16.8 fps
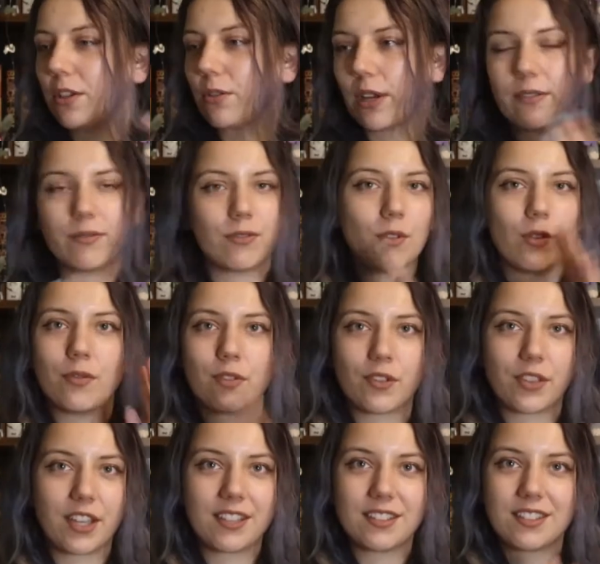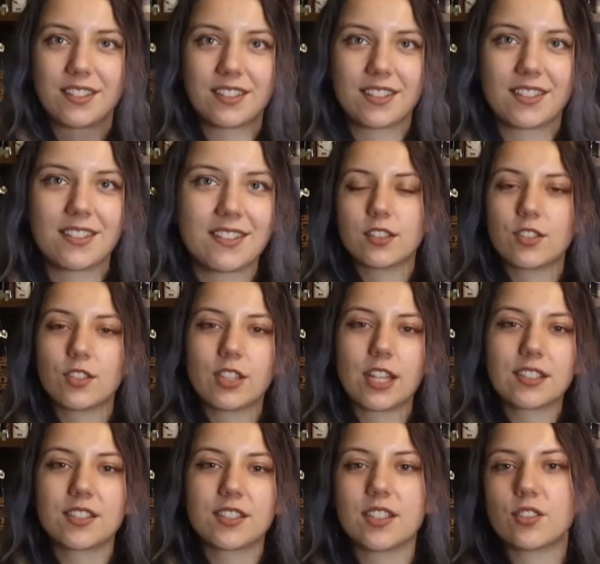grateful for this. So
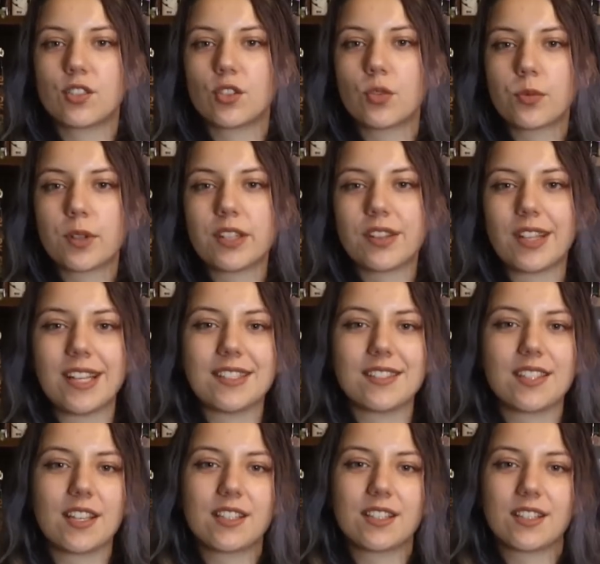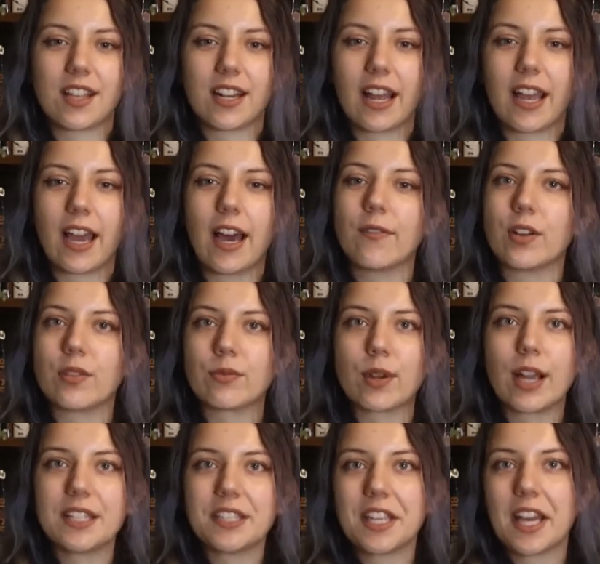next is new releases that I haven't
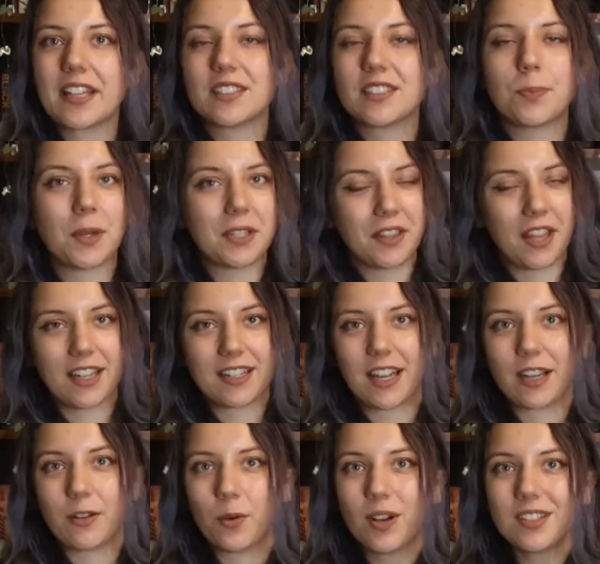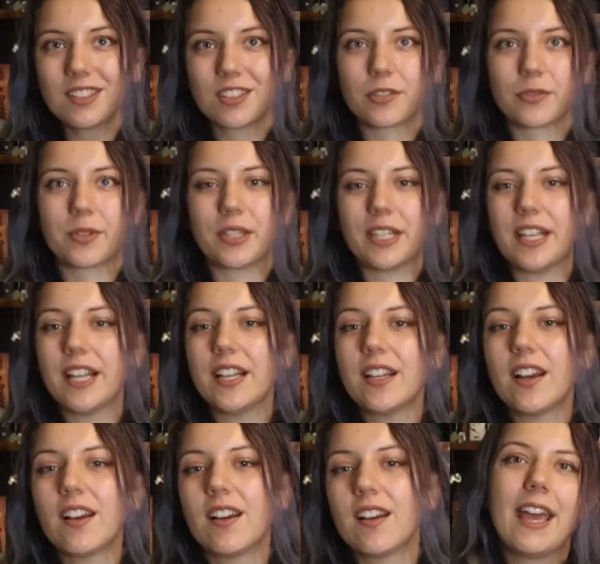read yet but that I want to read.